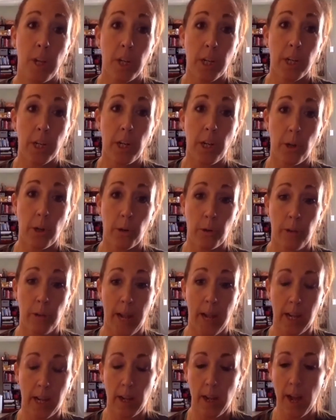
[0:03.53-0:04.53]
you know,
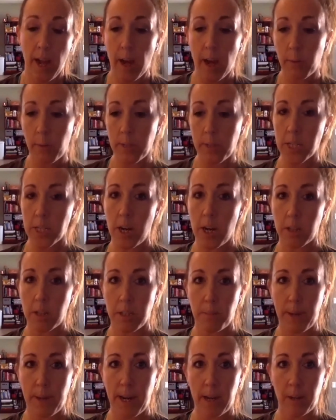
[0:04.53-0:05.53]
like how we talked
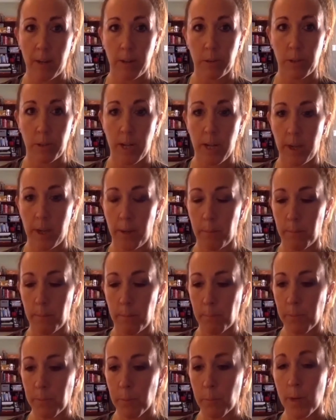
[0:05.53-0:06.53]
about
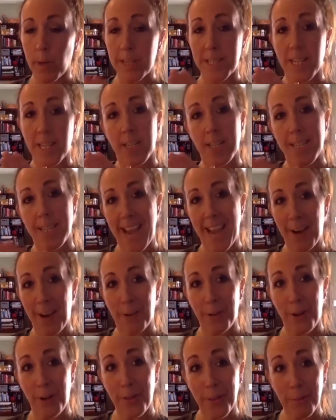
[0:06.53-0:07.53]
pressing
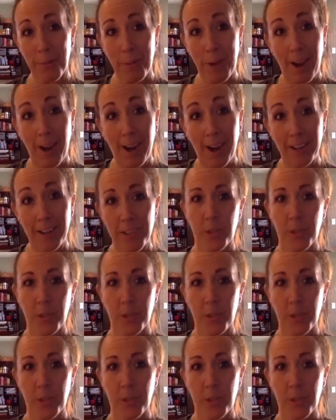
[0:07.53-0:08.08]
down on the bar.